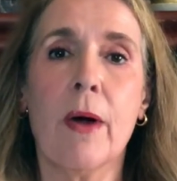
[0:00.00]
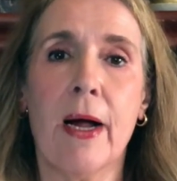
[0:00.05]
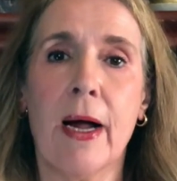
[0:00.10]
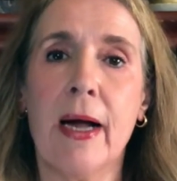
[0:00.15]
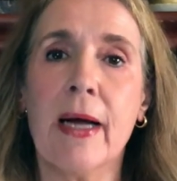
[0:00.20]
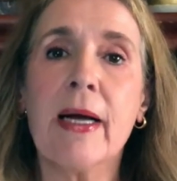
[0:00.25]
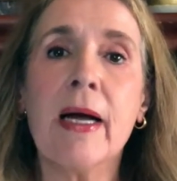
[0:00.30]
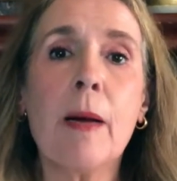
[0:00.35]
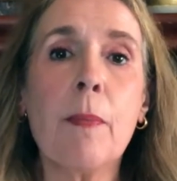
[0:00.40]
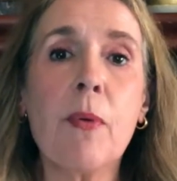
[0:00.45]

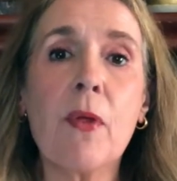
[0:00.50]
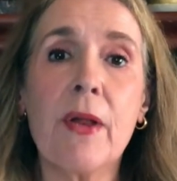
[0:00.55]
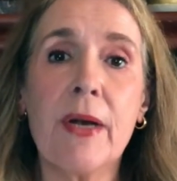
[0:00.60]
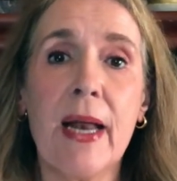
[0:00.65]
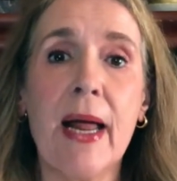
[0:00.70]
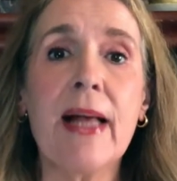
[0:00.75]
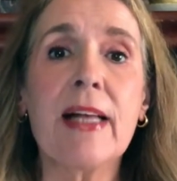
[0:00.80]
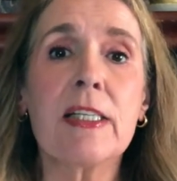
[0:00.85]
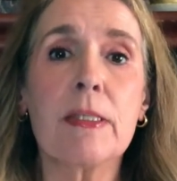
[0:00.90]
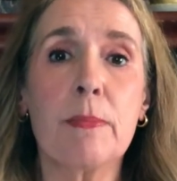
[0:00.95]
a couple of
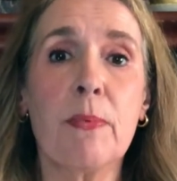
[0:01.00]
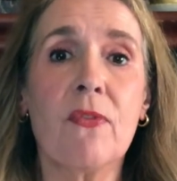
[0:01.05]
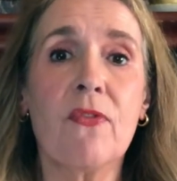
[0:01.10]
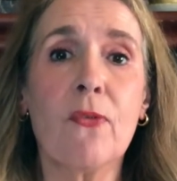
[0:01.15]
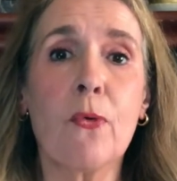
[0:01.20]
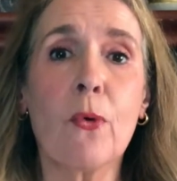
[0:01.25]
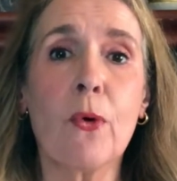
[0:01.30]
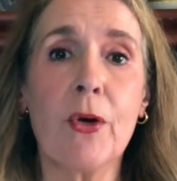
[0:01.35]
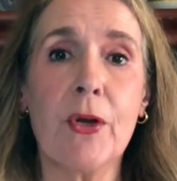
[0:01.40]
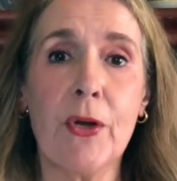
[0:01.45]
days
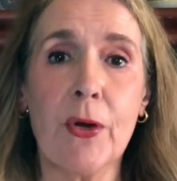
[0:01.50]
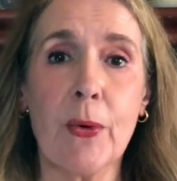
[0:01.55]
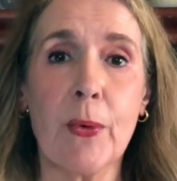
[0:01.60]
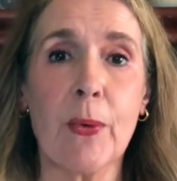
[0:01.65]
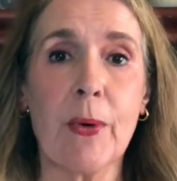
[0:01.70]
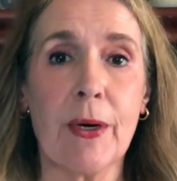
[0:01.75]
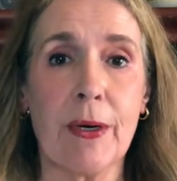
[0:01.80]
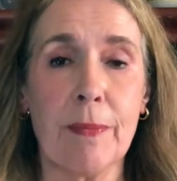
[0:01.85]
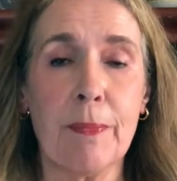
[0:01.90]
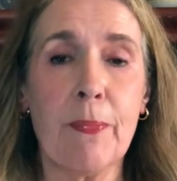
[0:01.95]
before
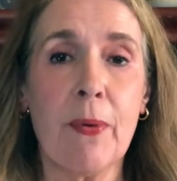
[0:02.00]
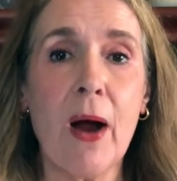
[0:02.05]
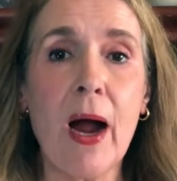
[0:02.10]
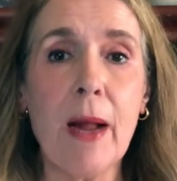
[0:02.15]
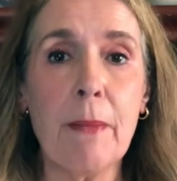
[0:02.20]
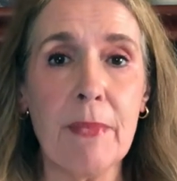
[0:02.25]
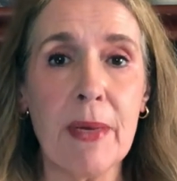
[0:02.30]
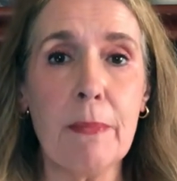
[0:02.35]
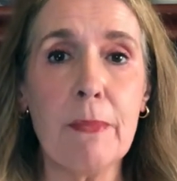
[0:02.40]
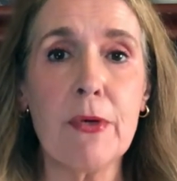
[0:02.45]
your
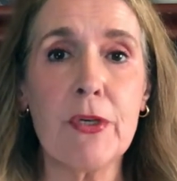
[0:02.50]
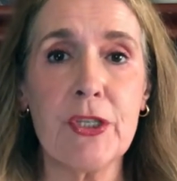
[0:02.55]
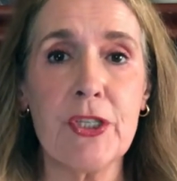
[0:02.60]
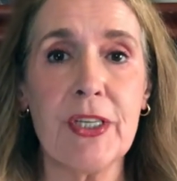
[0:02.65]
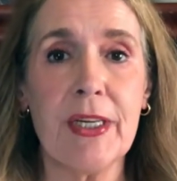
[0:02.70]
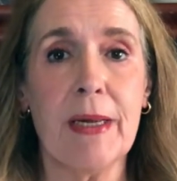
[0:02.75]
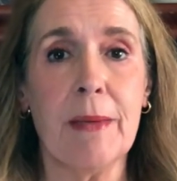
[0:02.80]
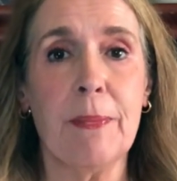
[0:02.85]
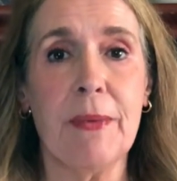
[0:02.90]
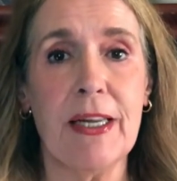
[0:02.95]
Prime
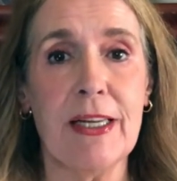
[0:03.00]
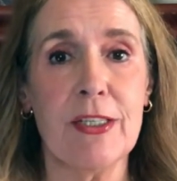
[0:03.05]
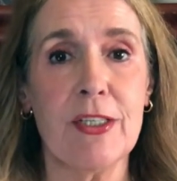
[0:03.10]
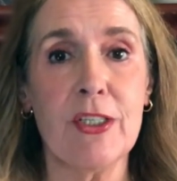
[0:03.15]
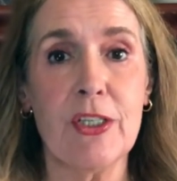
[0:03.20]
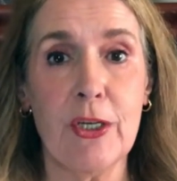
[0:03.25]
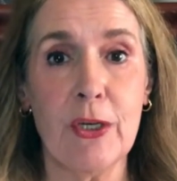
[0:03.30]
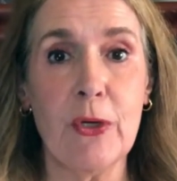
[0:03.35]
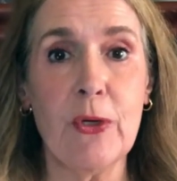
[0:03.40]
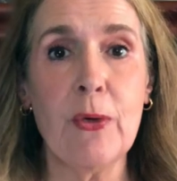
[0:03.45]
membership
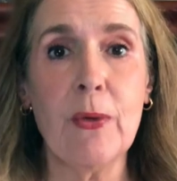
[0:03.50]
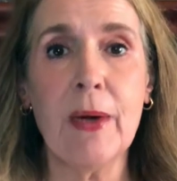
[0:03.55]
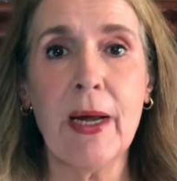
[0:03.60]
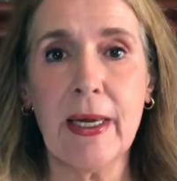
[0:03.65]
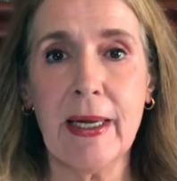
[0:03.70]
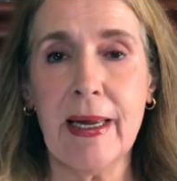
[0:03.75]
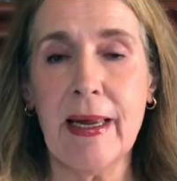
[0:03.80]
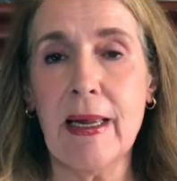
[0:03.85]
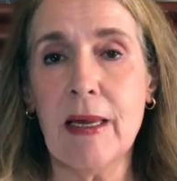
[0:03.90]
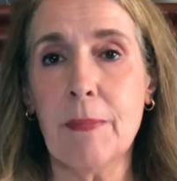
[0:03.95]
is due,
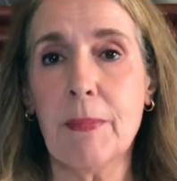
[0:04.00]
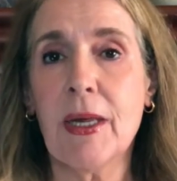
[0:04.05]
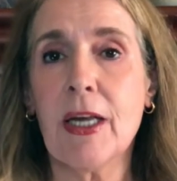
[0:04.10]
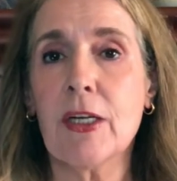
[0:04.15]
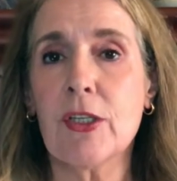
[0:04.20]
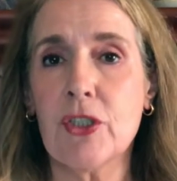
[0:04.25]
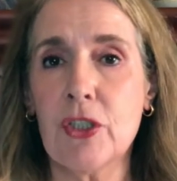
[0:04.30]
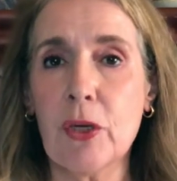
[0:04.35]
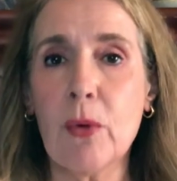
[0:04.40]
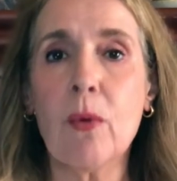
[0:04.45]
again,
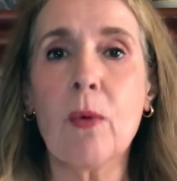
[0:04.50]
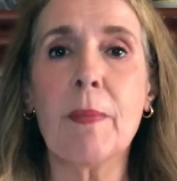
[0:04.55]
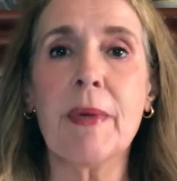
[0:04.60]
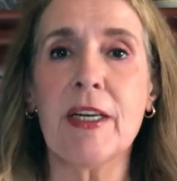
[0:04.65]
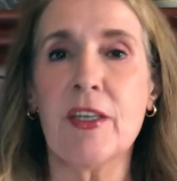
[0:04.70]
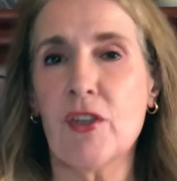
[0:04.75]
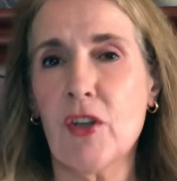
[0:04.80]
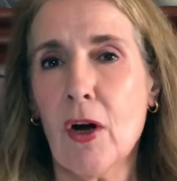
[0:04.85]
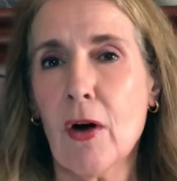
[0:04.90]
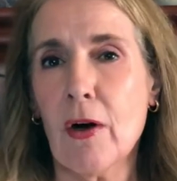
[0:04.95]
because you will
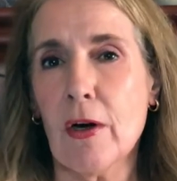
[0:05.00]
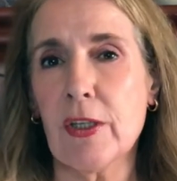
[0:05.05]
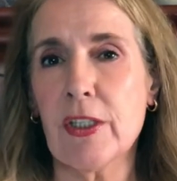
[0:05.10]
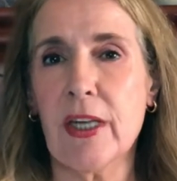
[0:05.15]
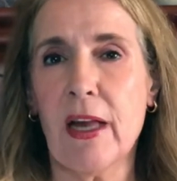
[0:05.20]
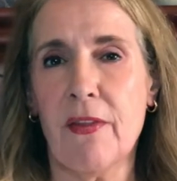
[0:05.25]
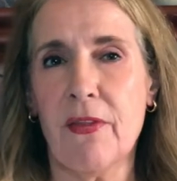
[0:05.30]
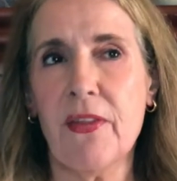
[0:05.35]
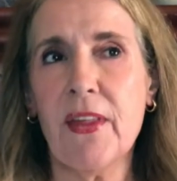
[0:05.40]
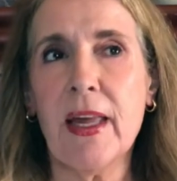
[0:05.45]
be charged,
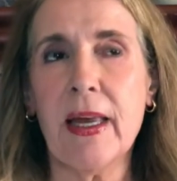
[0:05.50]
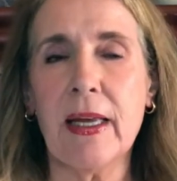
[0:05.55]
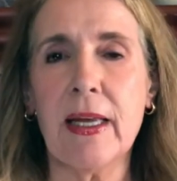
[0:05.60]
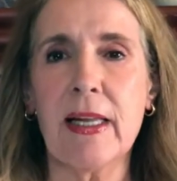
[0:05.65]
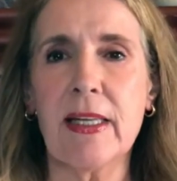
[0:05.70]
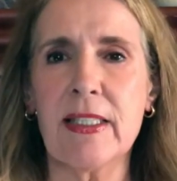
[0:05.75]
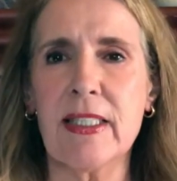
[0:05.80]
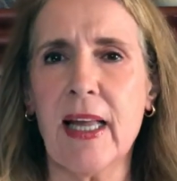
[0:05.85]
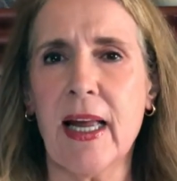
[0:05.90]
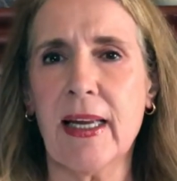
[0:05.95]
I think
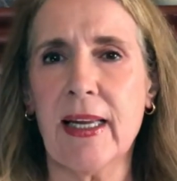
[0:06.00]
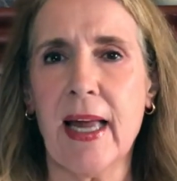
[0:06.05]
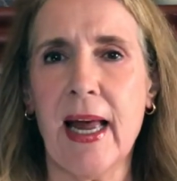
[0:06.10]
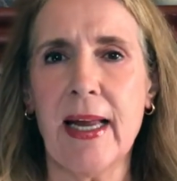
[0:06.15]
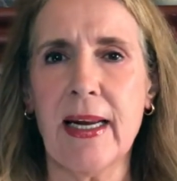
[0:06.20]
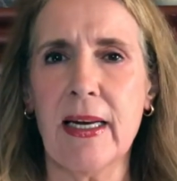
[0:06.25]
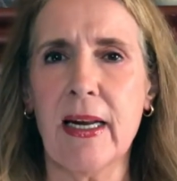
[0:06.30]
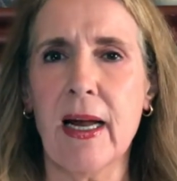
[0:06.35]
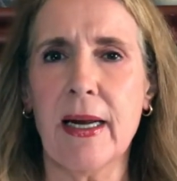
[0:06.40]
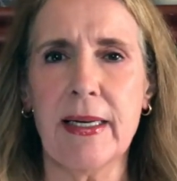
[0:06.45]
it's like
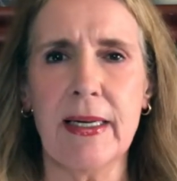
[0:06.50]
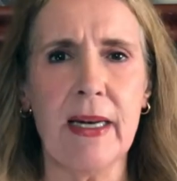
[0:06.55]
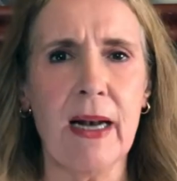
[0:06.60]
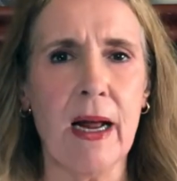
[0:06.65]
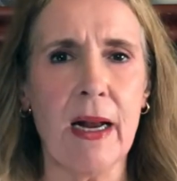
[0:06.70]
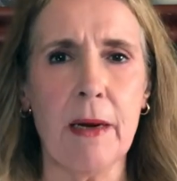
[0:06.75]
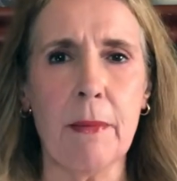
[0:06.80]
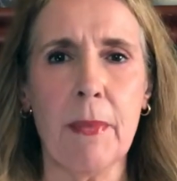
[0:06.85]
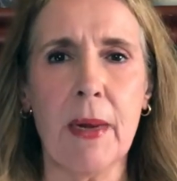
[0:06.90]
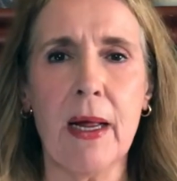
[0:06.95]

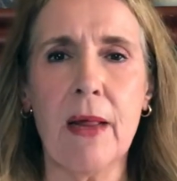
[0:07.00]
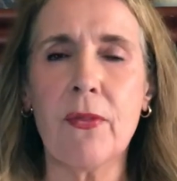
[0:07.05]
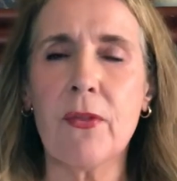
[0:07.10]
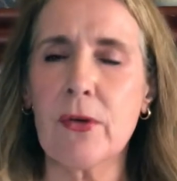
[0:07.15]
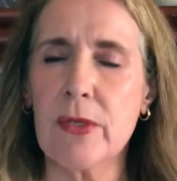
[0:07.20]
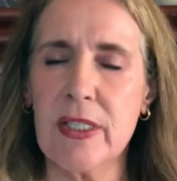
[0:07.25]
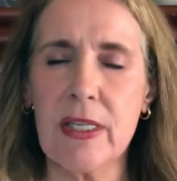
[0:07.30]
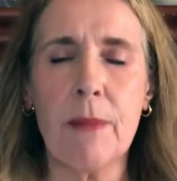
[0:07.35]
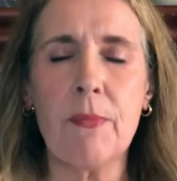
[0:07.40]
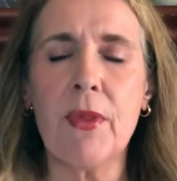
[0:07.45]
$8.99 a month
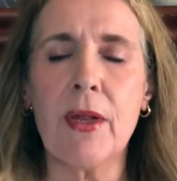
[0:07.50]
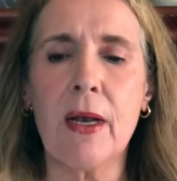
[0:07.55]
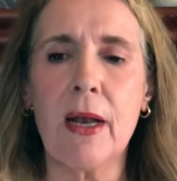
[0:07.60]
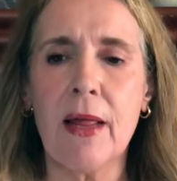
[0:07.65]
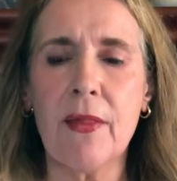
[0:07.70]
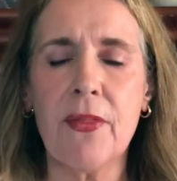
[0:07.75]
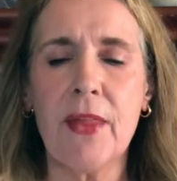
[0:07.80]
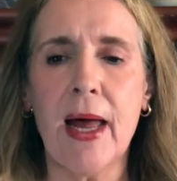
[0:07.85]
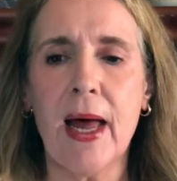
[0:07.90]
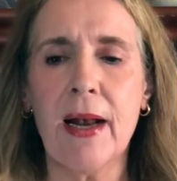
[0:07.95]
or something
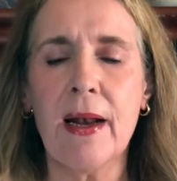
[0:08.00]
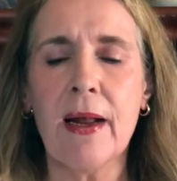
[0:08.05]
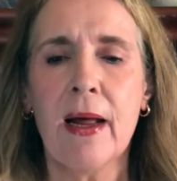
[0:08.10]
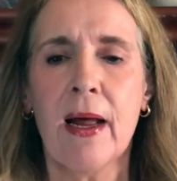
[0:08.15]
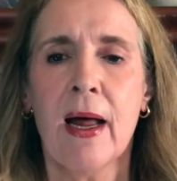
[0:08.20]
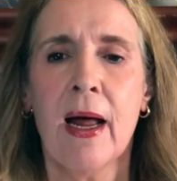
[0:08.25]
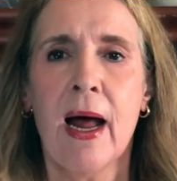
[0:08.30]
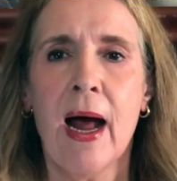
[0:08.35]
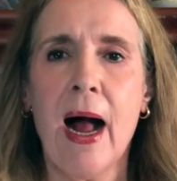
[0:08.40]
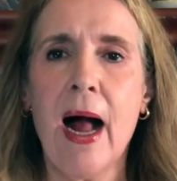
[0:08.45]
like that.
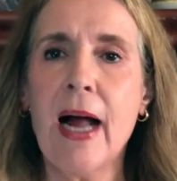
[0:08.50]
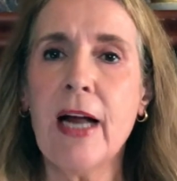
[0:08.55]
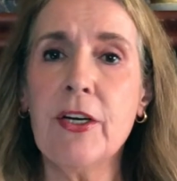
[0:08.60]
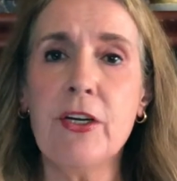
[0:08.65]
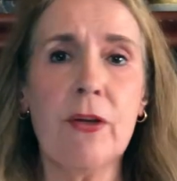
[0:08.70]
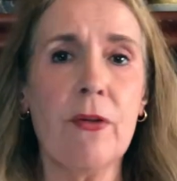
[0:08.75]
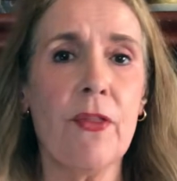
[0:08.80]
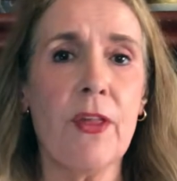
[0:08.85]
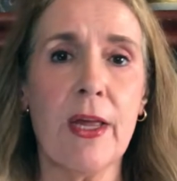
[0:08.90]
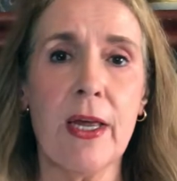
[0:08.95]
I
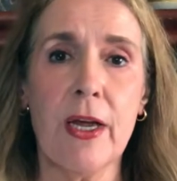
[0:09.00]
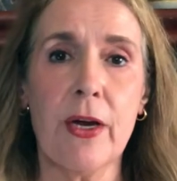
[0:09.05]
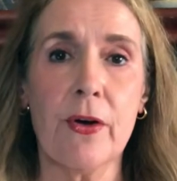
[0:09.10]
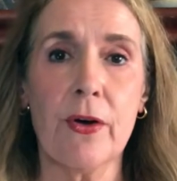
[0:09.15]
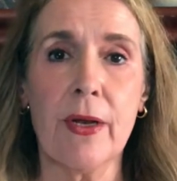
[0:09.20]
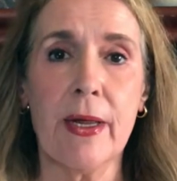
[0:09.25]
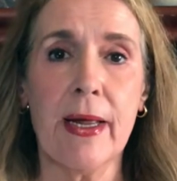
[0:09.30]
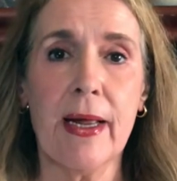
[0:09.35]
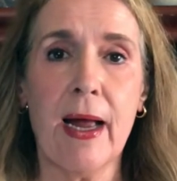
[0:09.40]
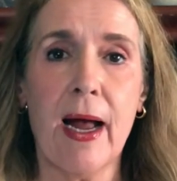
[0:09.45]
do the
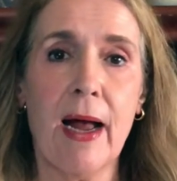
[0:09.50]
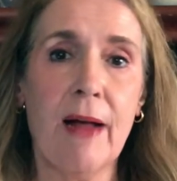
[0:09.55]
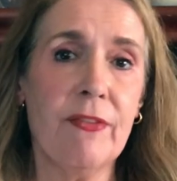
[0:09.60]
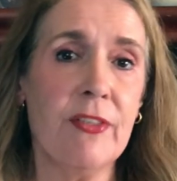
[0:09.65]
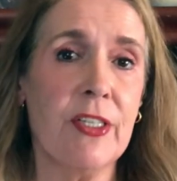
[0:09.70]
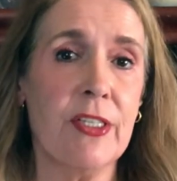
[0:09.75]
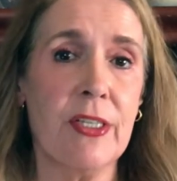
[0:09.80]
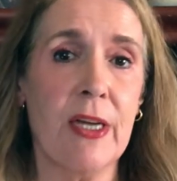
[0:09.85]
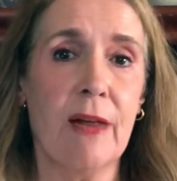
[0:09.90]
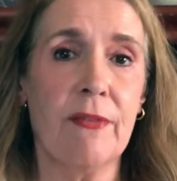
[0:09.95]
yearly. I've
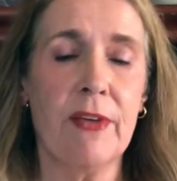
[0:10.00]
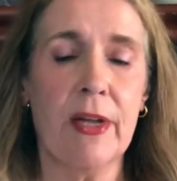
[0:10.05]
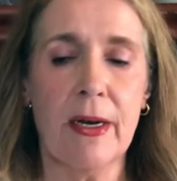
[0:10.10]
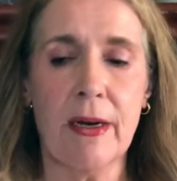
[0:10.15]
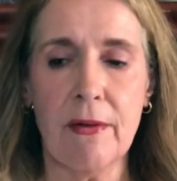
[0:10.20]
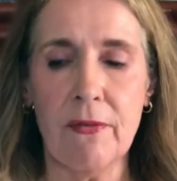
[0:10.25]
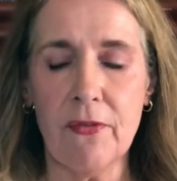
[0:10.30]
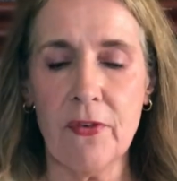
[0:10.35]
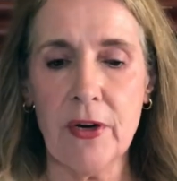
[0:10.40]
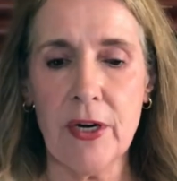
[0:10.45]
done
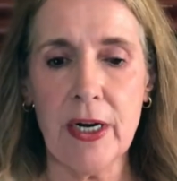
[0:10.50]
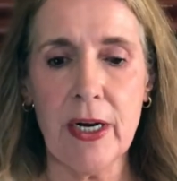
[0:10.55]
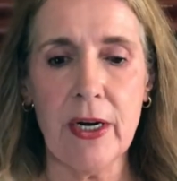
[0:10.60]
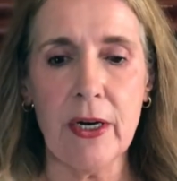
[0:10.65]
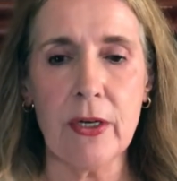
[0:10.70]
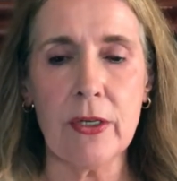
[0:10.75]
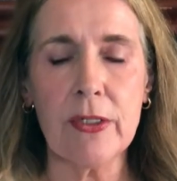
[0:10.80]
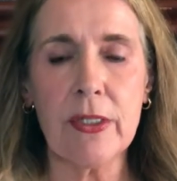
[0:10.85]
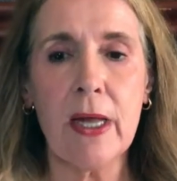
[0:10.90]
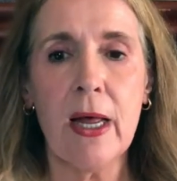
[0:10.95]
it for
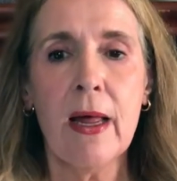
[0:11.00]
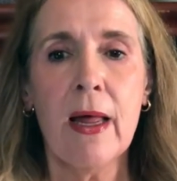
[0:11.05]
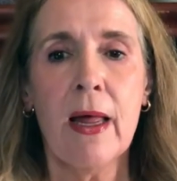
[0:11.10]
years.